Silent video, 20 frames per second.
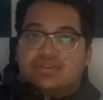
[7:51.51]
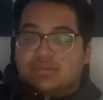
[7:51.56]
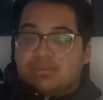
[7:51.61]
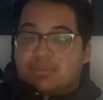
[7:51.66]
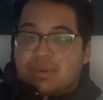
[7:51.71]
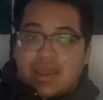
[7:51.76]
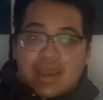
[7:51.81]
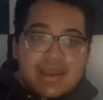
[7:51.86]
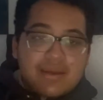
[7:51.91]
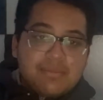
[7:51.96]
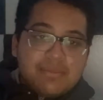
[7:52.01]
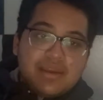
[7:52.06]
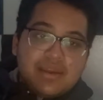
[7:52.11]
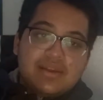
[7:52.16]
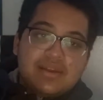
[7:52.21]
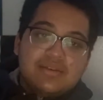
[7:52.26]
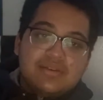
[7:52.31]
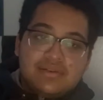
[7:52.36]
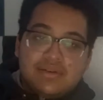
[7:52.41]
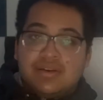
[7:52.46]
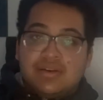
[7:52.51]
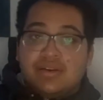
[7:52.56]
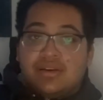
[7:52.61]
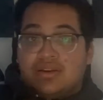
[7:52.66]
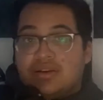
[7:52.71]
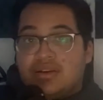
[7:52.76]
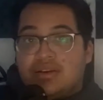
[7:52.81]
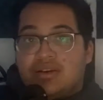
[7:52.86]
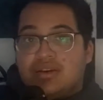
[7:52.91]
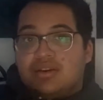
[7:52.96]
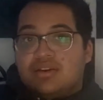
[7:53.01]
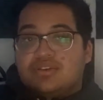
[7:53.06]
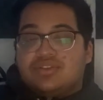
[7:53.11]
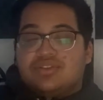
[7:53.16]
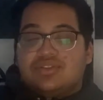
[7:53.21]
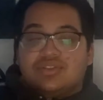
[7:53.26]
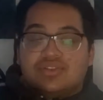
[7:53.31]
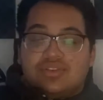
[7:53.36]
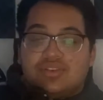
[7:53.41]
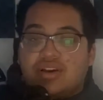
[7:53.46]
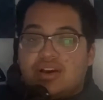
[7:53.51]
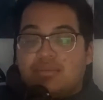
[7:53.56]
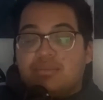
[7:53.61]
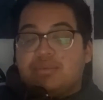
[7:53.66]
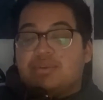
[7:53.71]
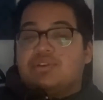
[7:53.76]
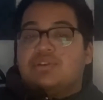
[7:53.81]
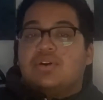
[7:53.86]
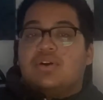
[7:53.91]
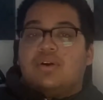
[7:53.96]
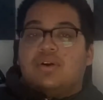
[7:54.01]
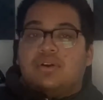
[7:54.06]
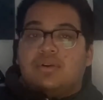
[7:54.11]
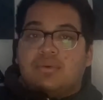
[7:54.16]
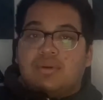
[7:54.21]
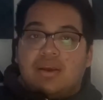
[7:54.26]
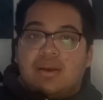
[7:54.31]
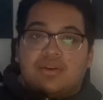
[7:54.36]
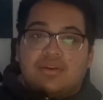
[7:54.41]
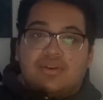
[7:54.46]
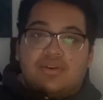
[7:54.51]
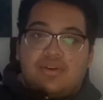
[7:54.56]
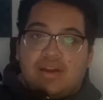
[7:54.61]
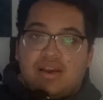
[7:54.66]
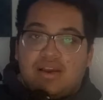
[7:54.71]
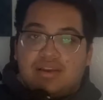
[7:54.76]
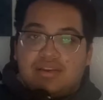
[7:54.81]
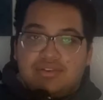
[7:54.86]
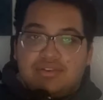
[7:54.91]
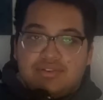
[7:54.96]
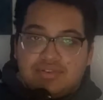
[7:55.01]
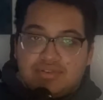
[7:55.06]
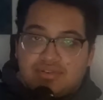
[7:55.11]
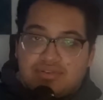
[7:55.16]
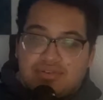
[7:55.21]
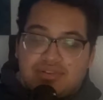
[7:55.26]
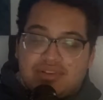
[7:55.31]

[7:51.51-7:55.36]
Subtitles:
Batman should not be going around cracking jokes.